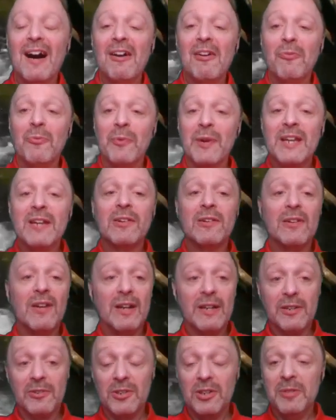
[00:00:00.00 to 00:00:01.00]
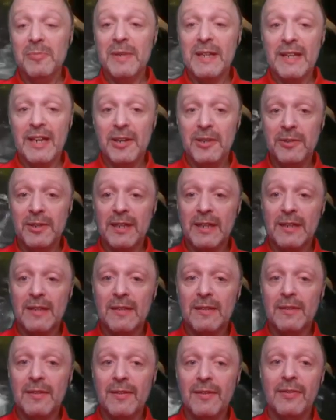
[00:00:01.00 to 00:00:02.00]
We are not going to be
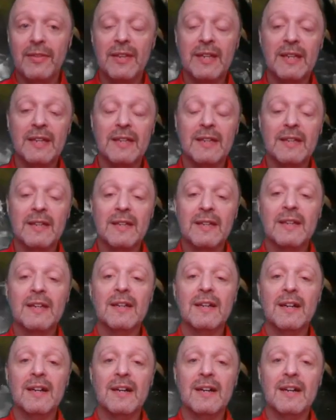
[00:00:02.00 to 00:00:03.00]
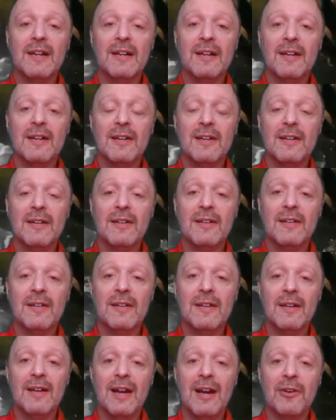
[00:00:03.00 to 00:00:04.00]
coding the
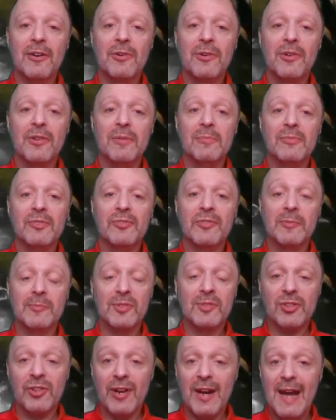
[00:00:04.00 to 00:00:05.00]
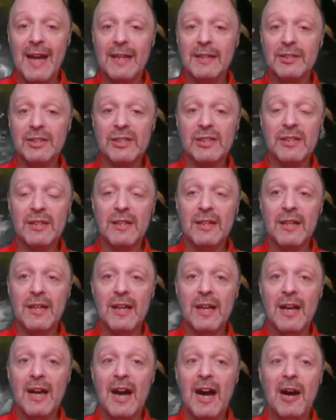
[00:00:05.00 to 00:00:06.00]
algorithms from scratch.
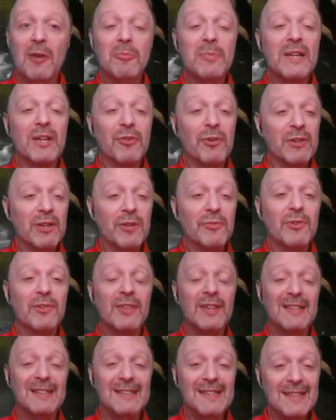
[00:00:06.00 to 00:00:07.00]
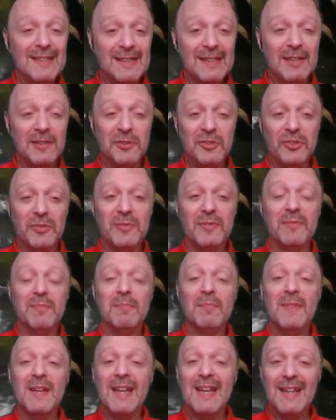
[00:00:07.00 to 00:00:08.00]
I'll be going over the details
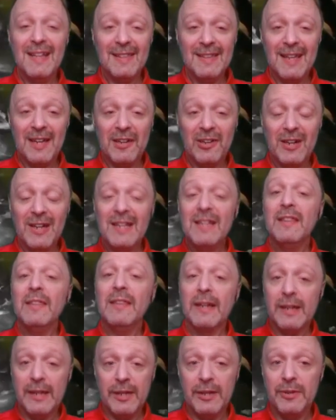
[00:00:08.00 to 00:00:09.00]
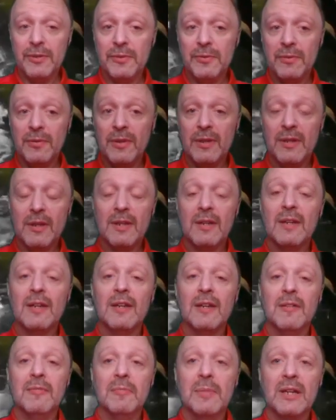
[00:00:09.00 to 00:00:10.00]
that are in the code
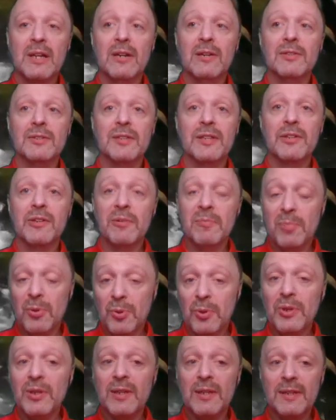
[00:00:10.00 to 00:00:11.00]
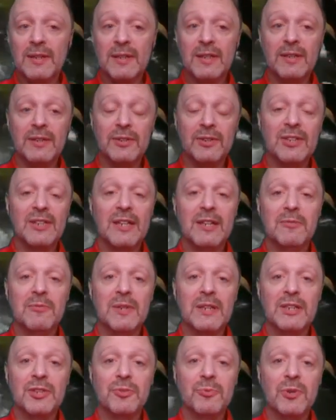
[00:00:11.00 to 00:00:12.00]
because they're important to understand
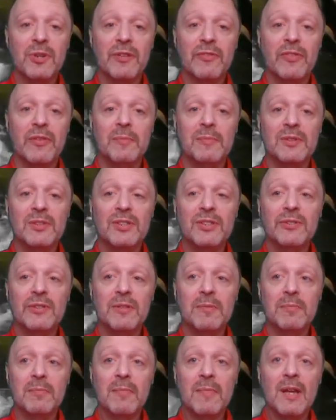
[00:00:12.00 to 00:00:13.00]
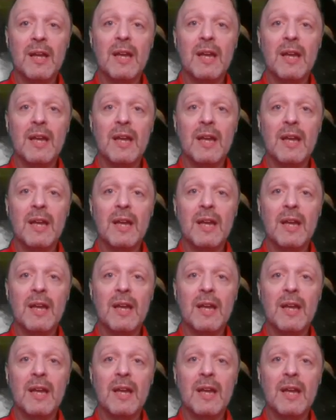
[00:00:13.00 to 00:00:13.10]
what each one of them is doing.